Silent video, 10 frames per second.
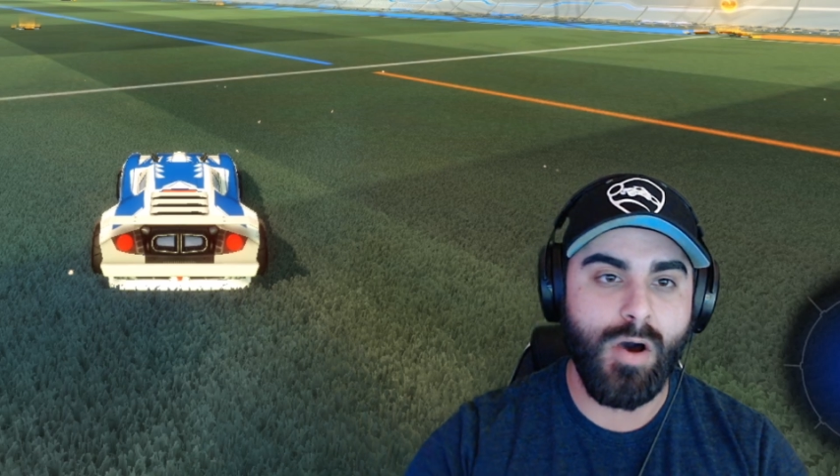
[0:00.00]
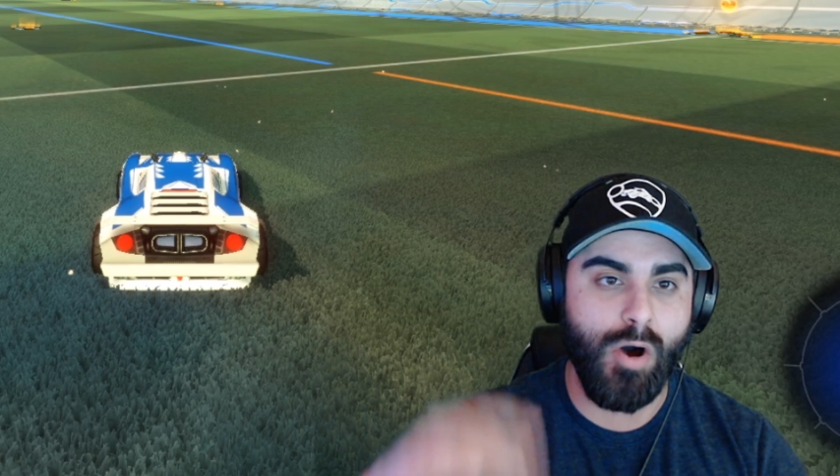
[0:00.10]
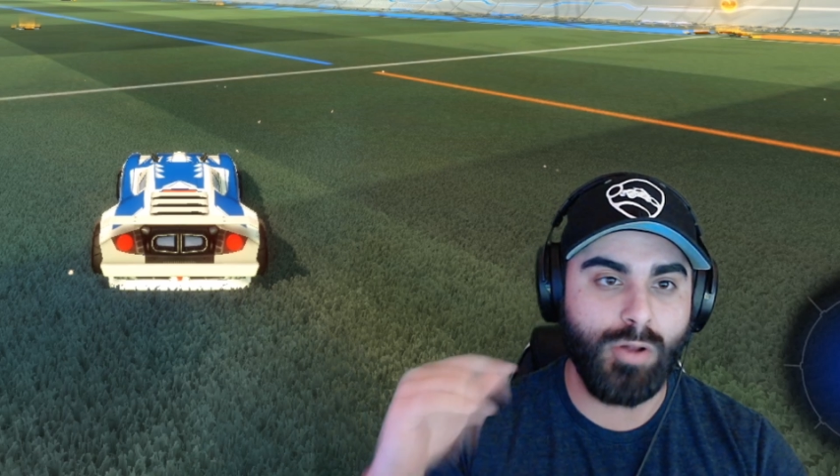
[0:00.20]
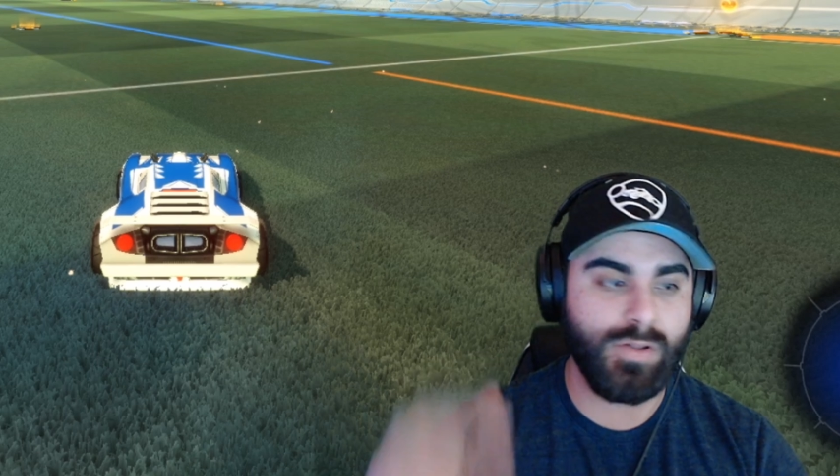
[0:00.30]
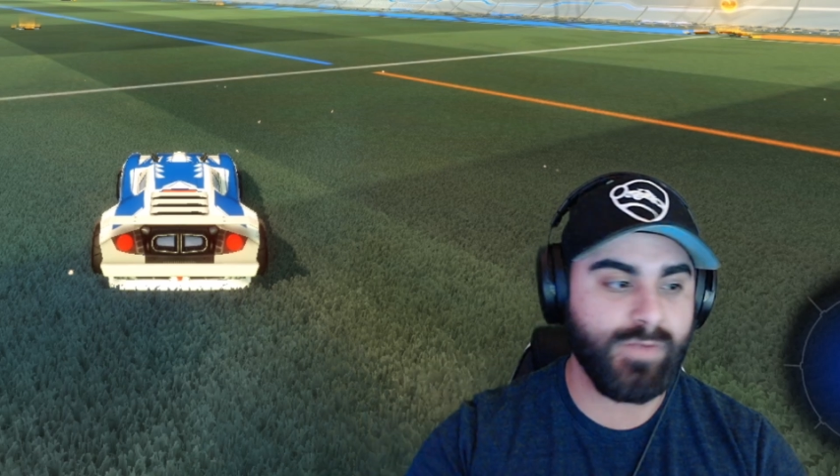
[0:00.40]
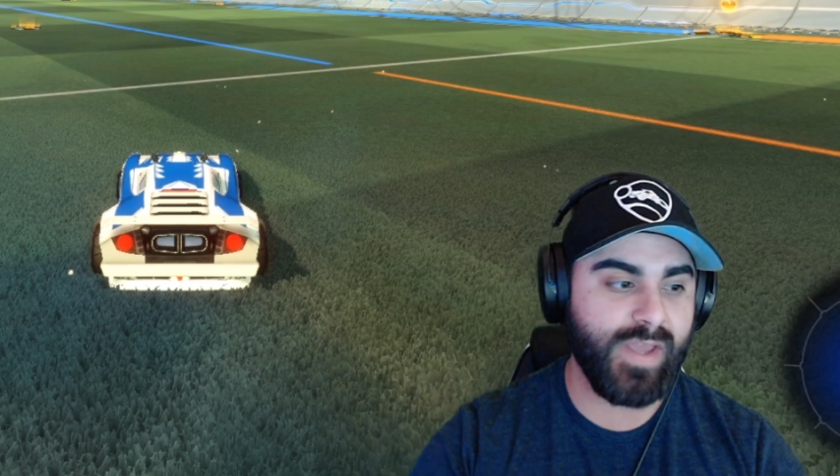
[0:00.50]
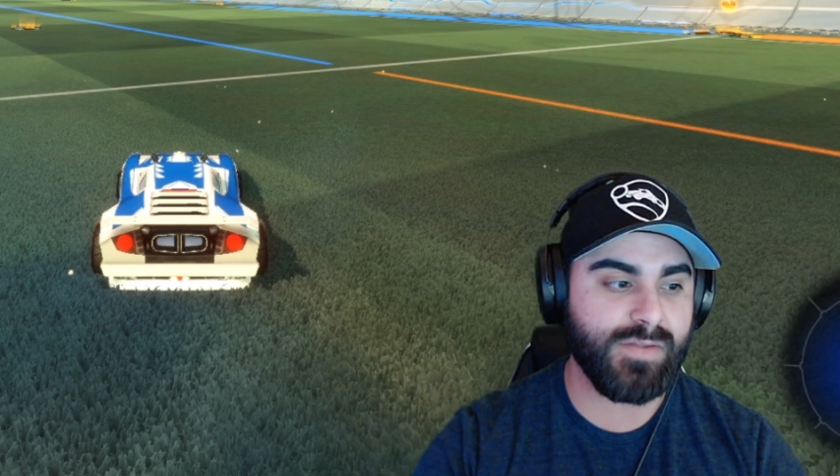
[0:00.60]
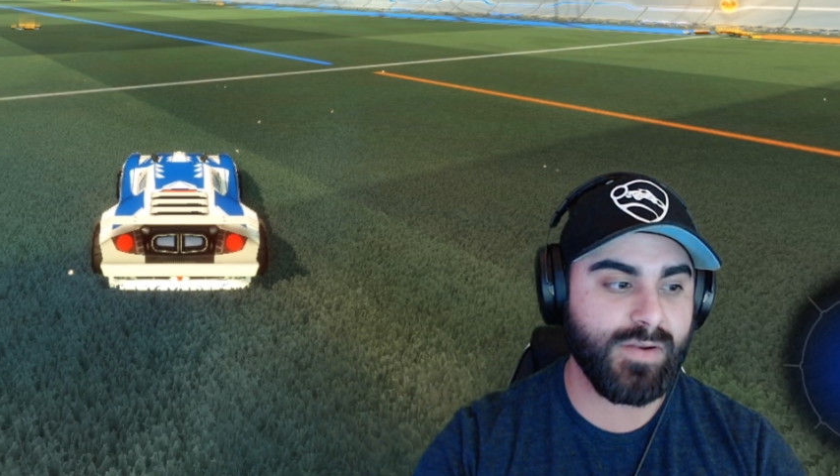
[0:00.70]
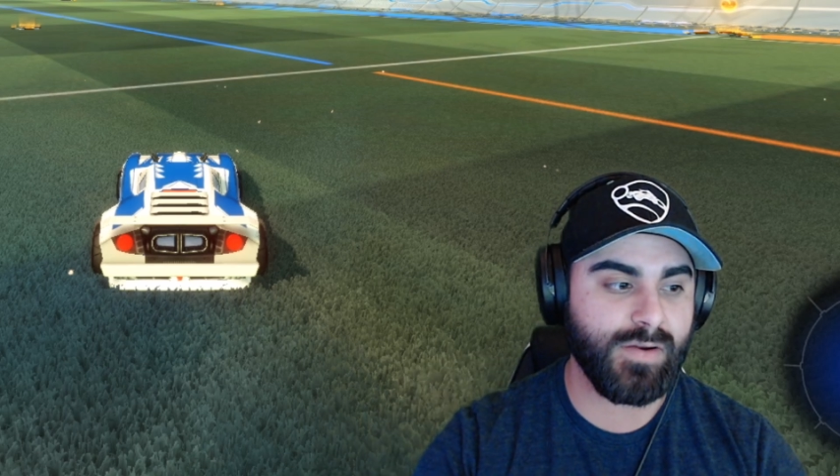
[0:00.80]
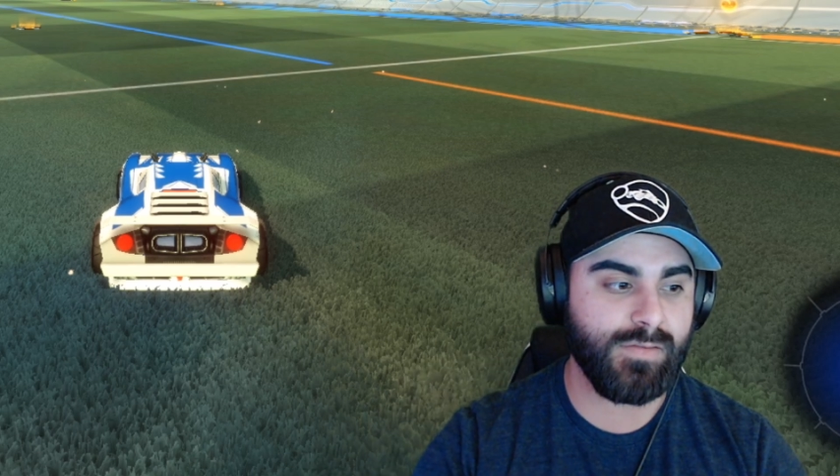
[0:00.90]
All of
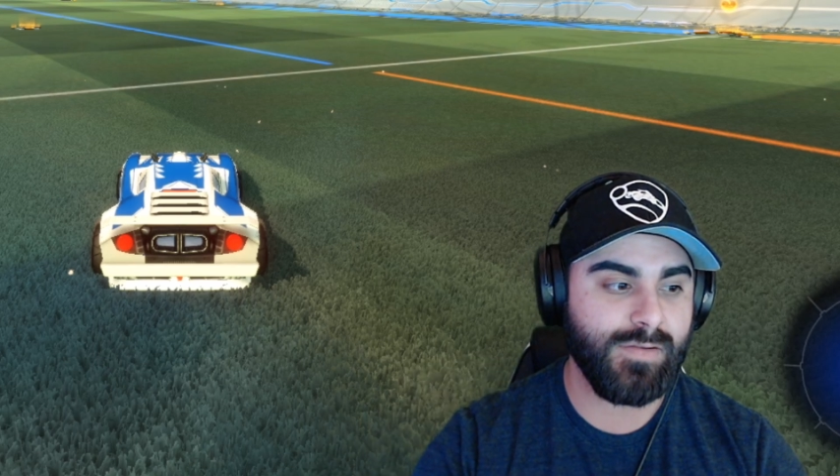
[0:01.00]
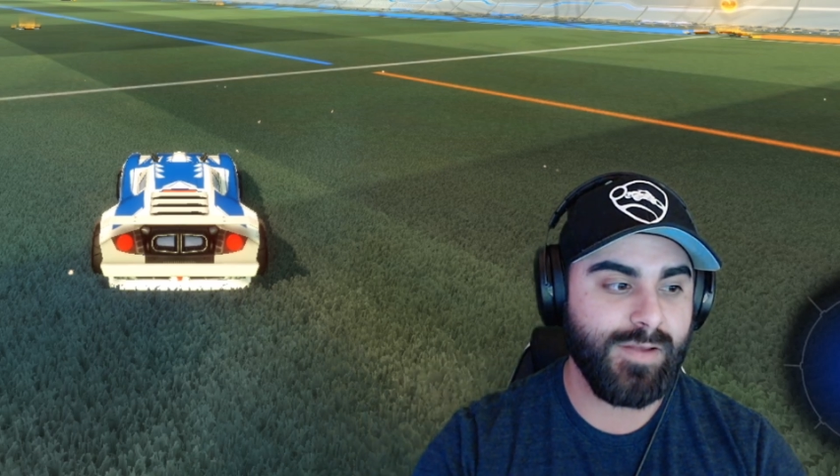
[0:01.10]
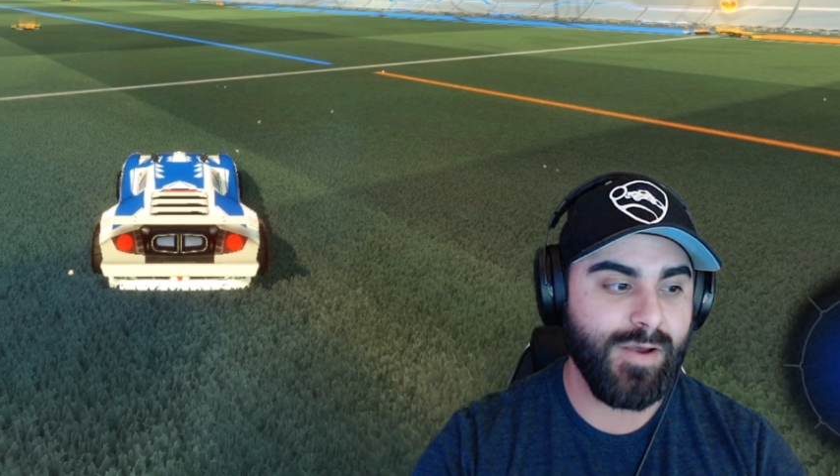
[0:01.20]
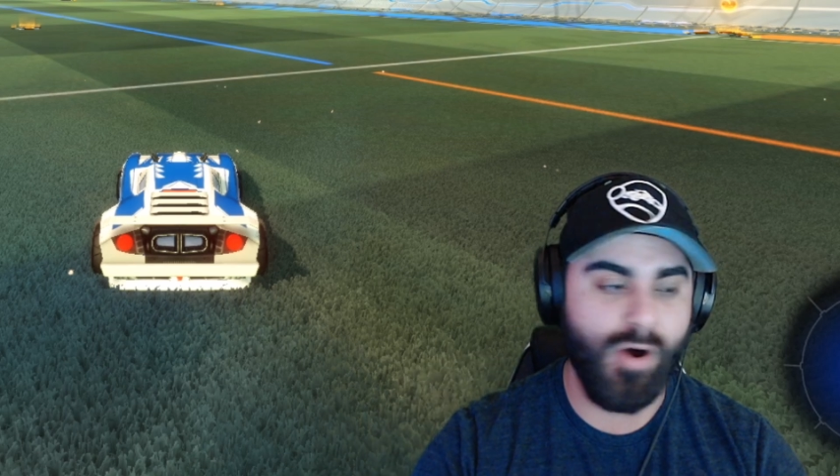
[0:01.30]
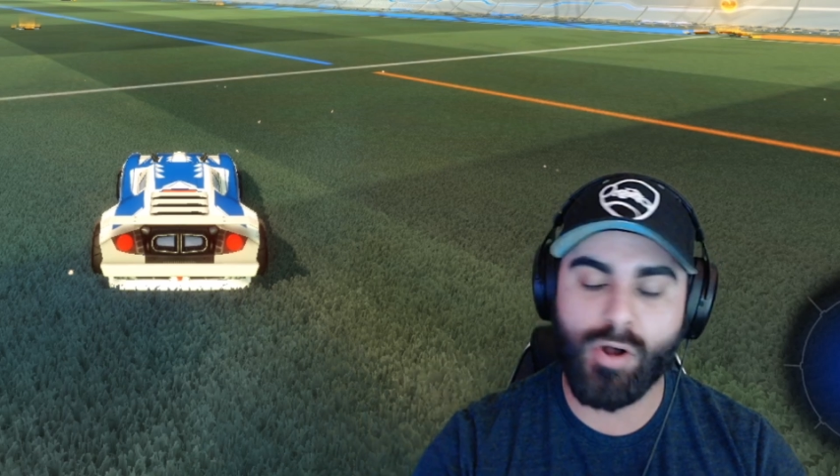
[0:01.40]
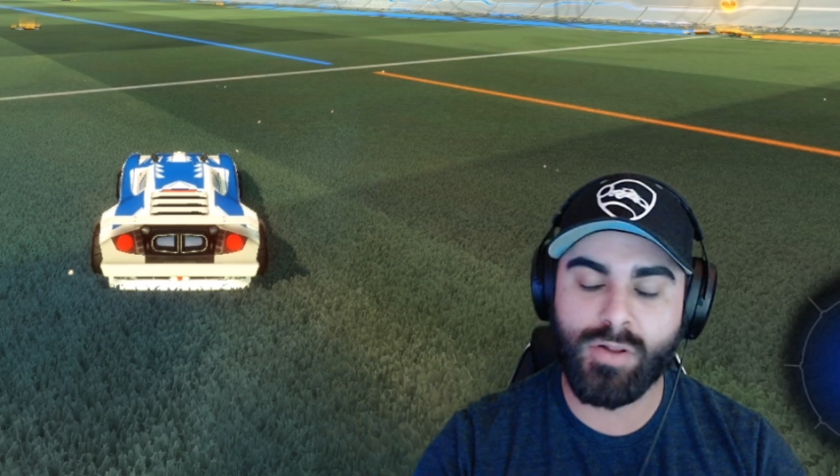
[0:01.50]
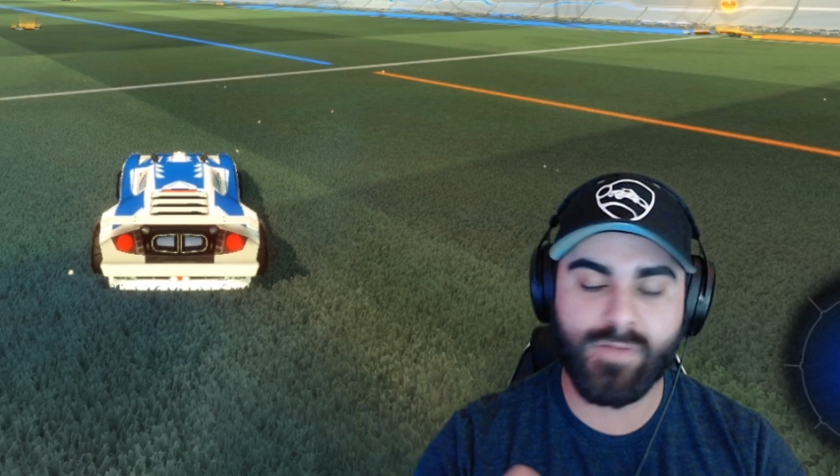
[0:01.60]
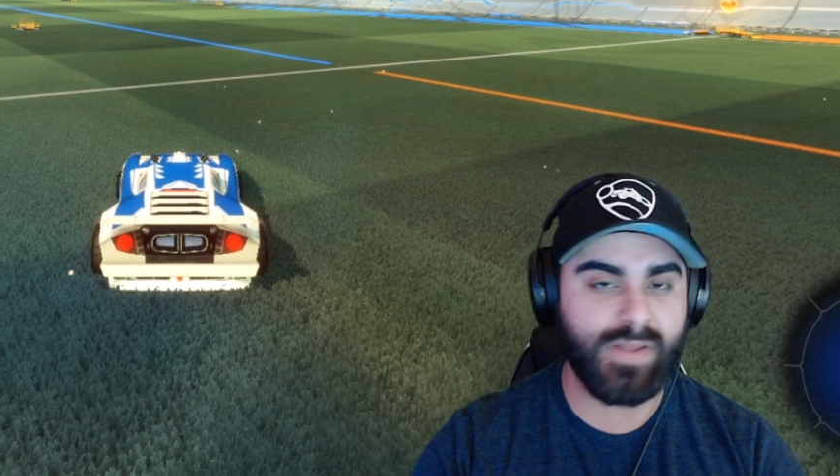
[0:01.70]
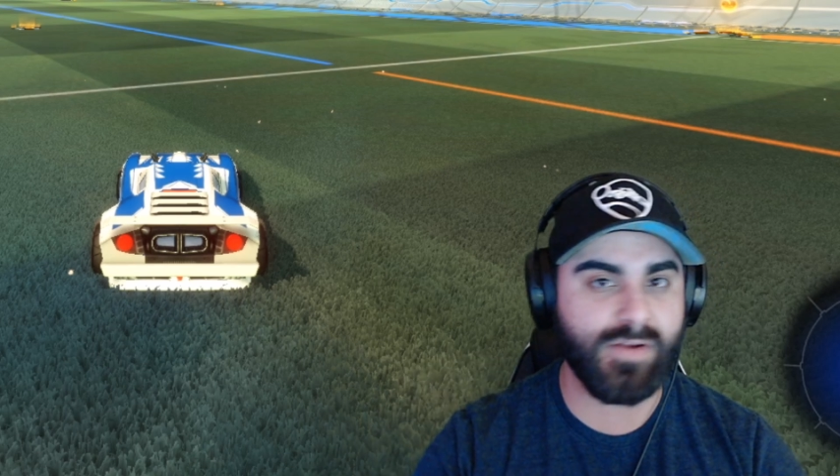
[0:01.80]
that's